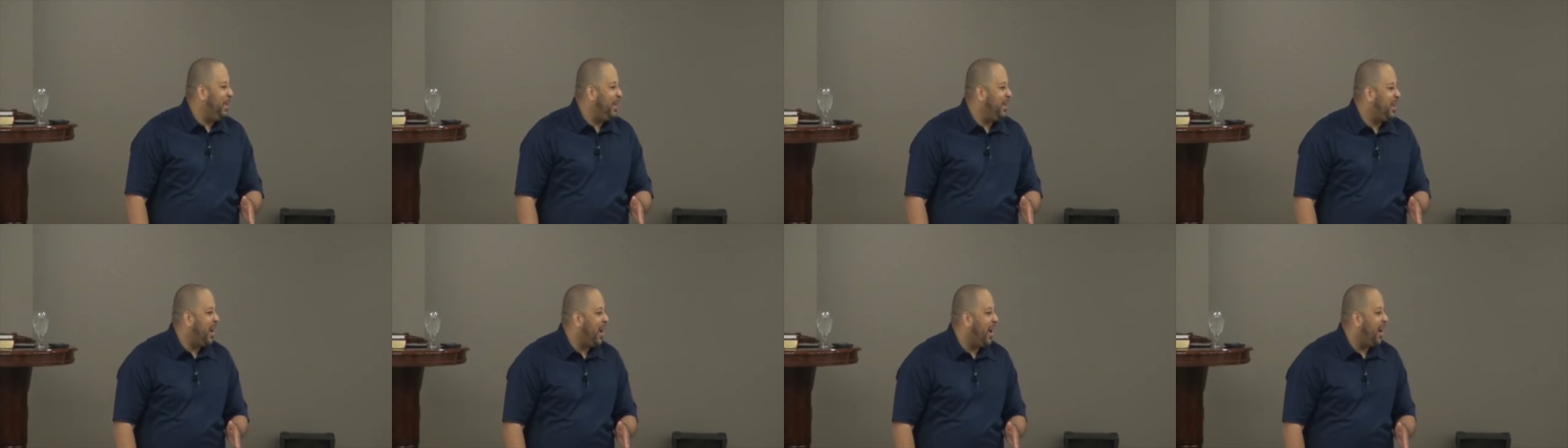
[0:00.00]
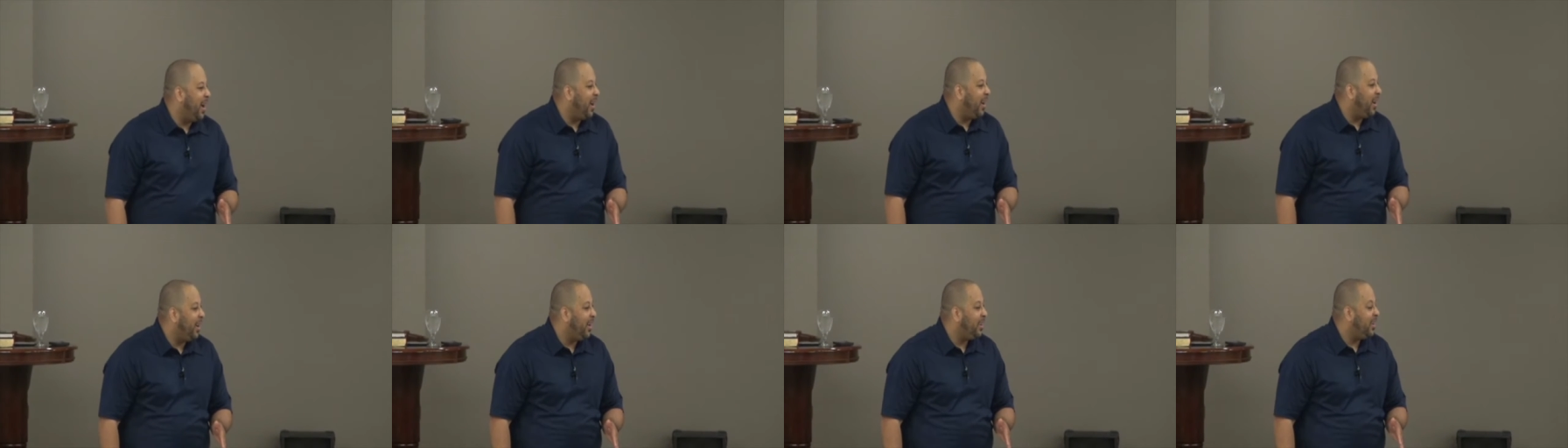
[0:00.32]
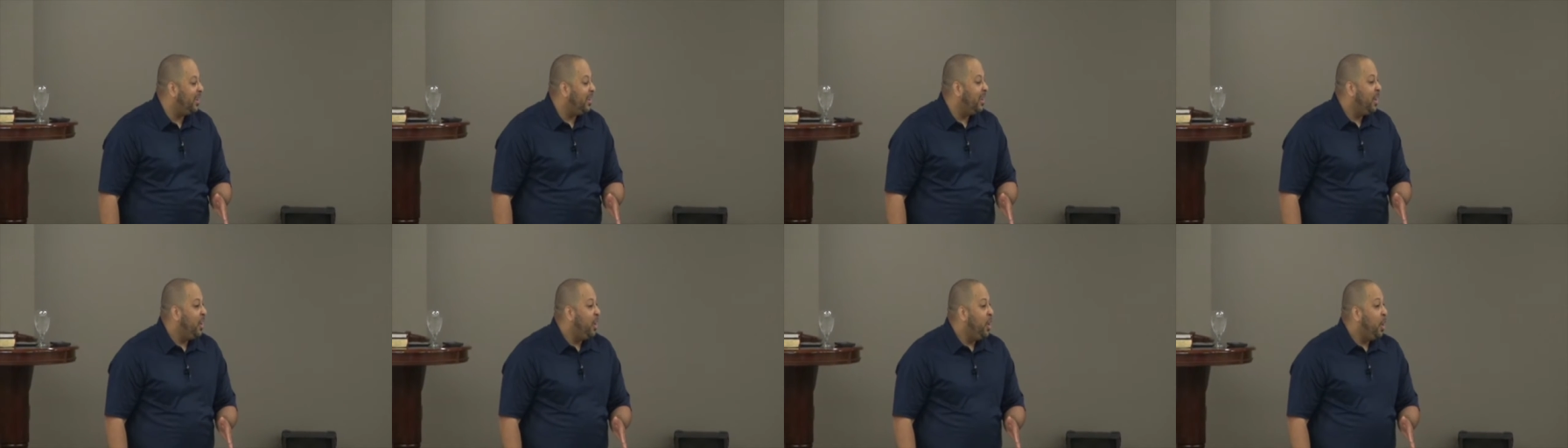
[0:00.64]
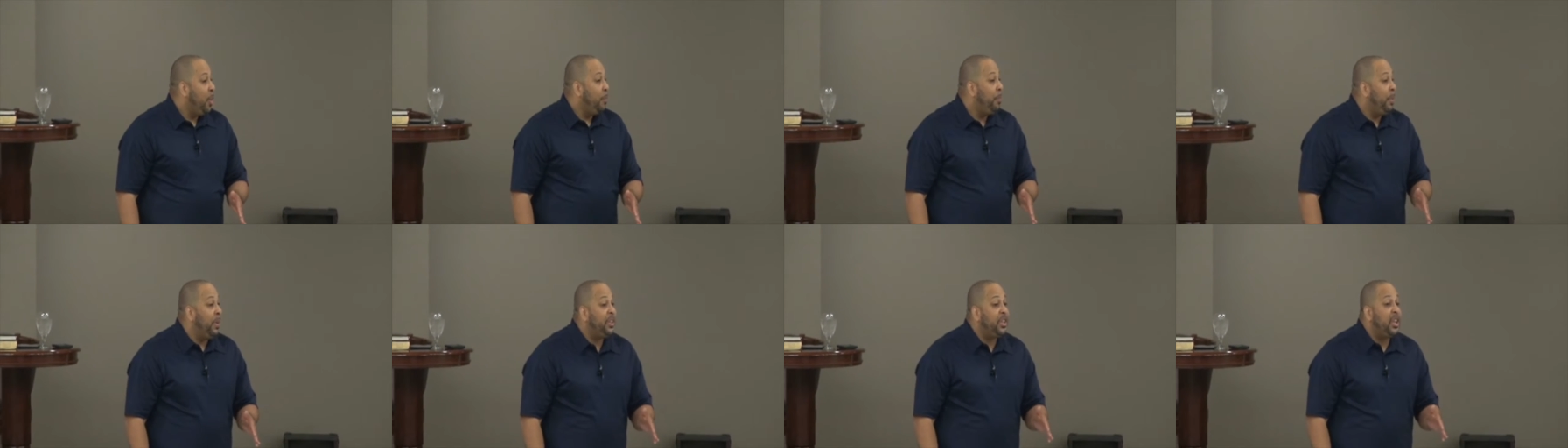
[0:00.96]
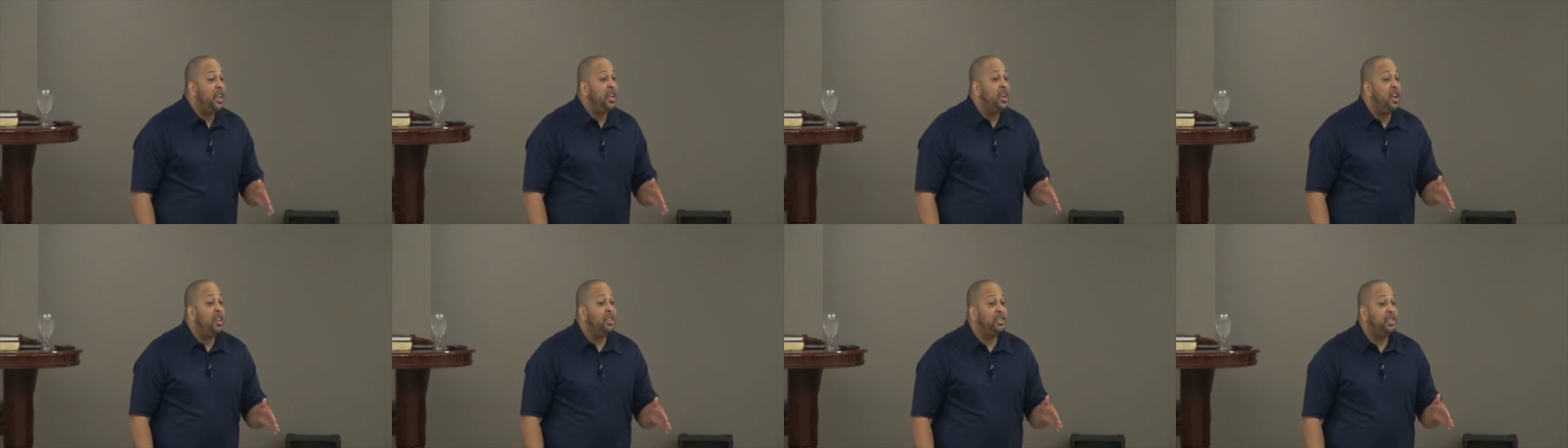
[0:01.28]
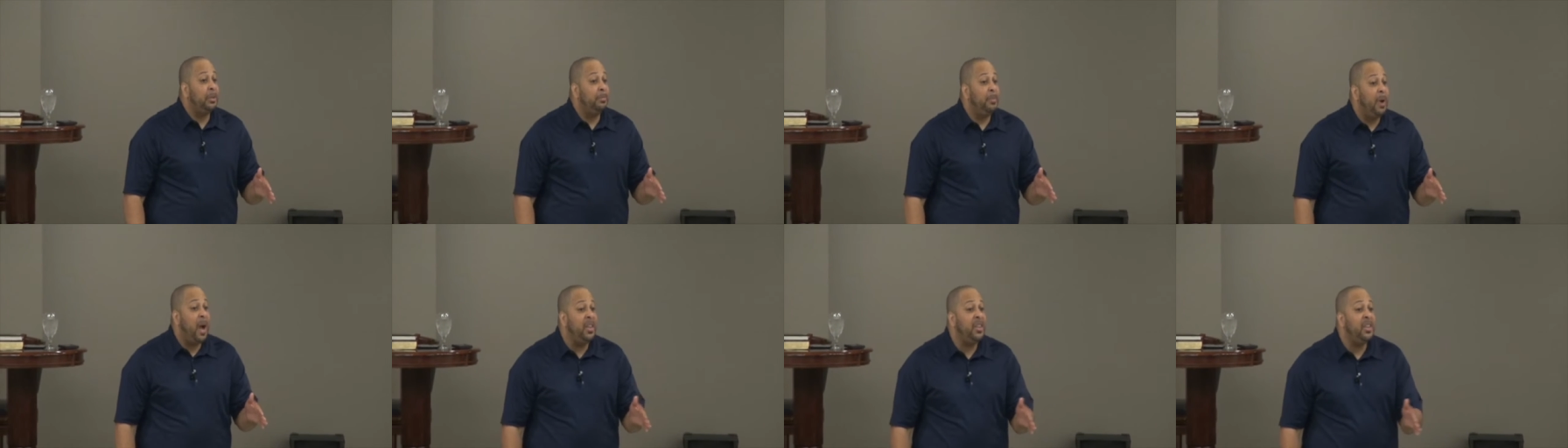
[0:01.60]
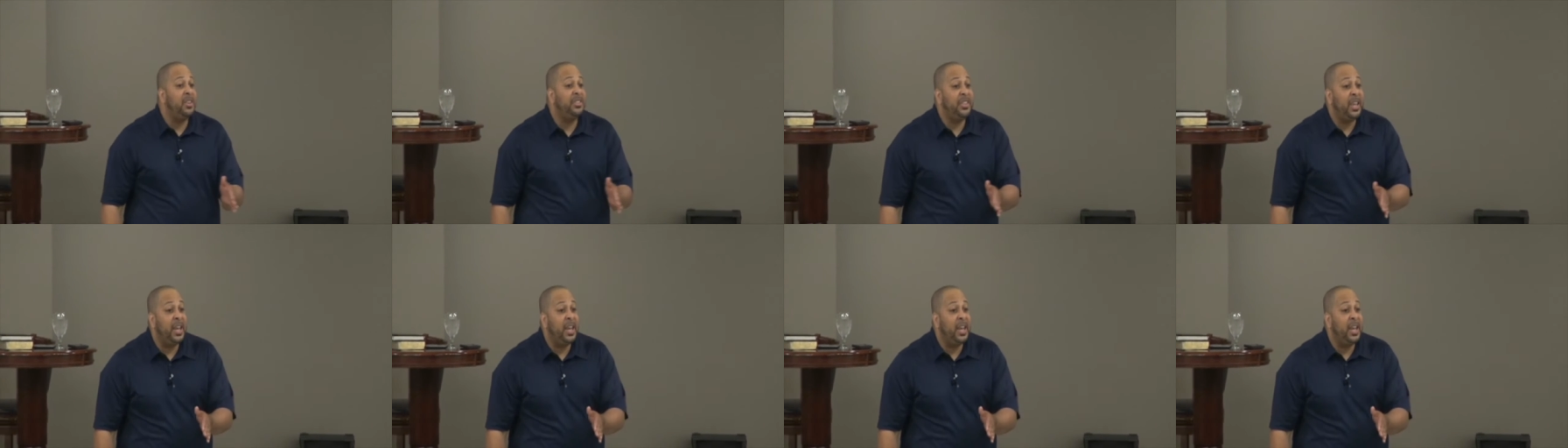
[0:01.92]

be God. But then there's some other